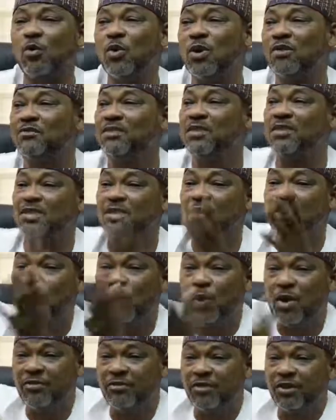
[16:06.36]
wave is still
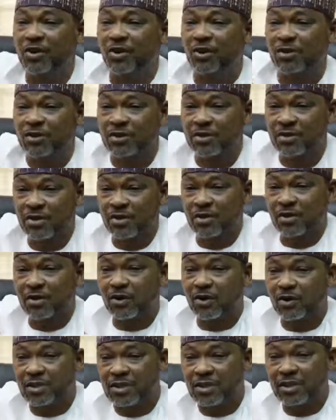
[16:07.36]
waving us
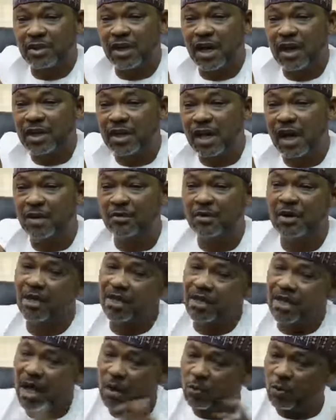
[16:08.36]
until that time,
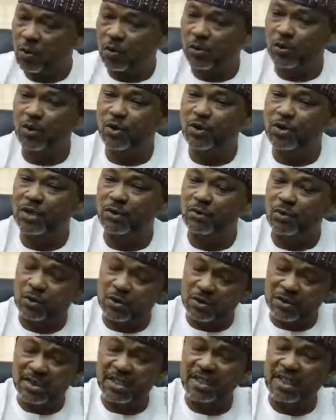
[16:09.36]
then we will know, we
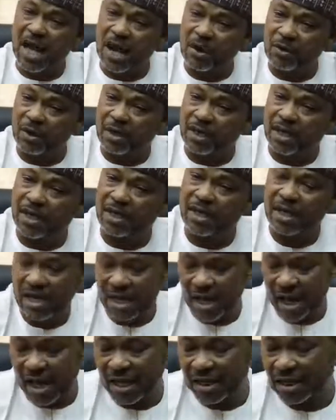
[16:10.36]
will sit down again
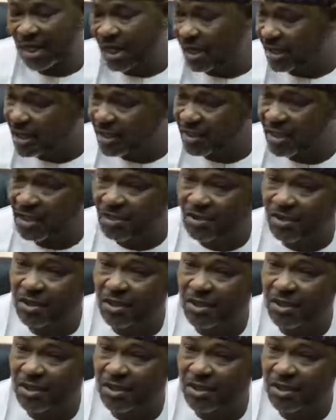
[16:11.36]
and take necessary